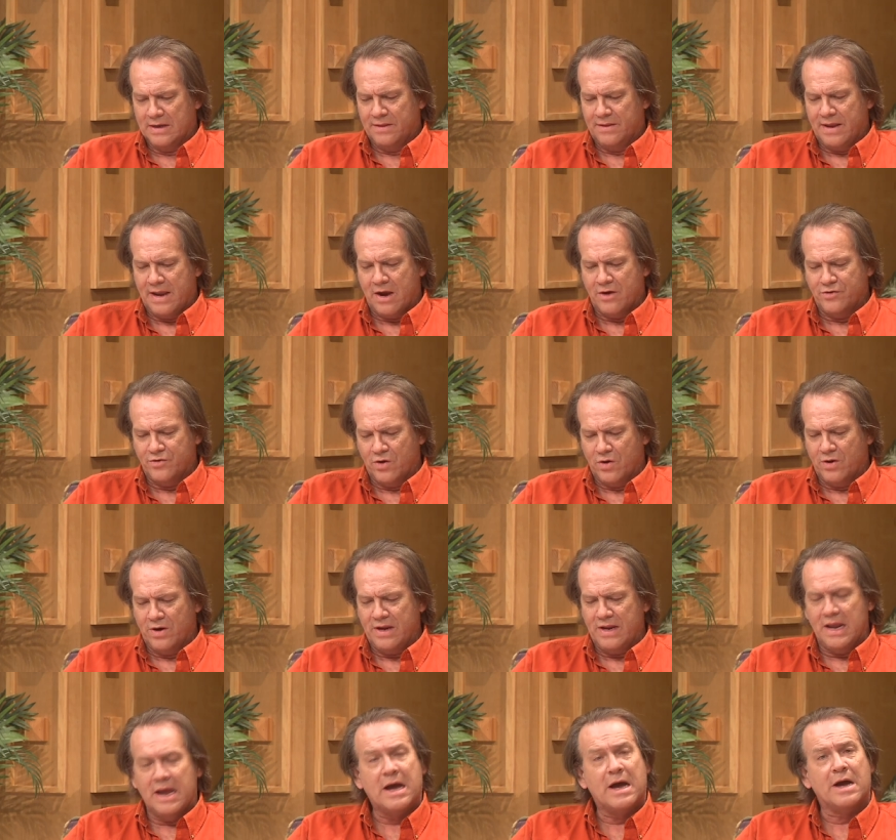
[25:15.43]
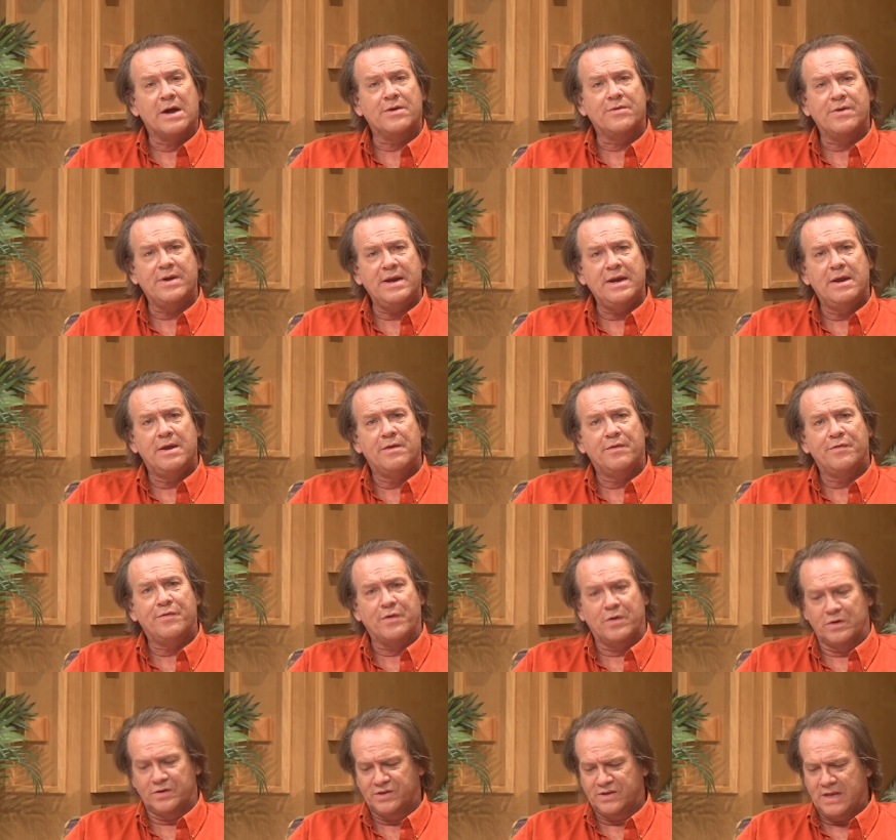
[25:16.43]
They are dirty, hungry,
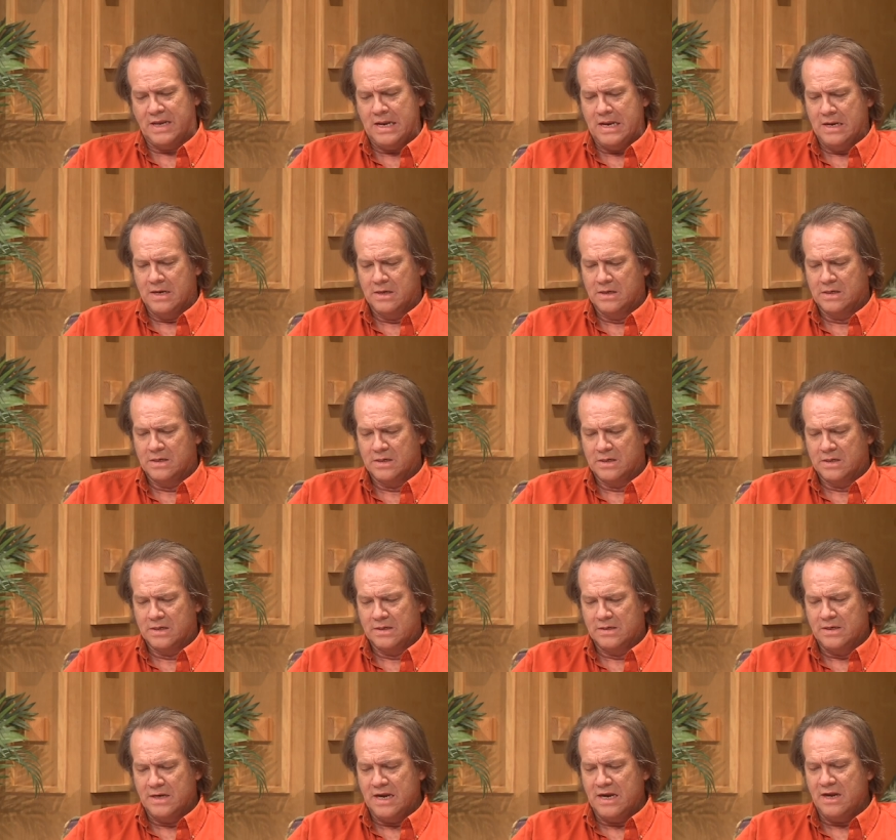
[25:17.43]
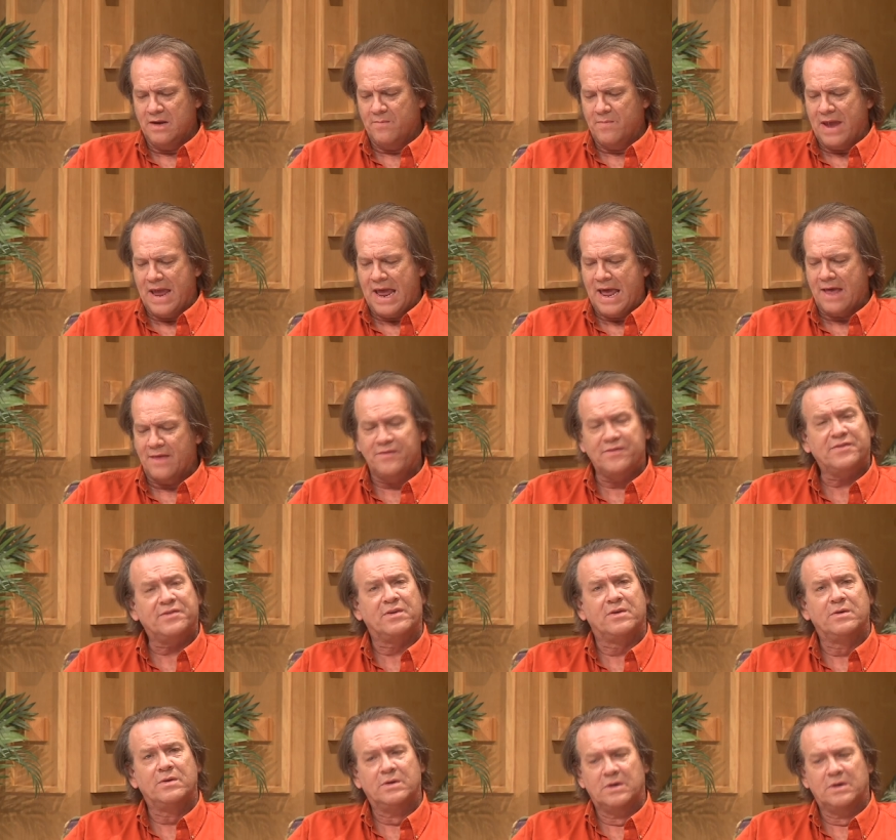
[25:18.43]
thirsty, needing baths,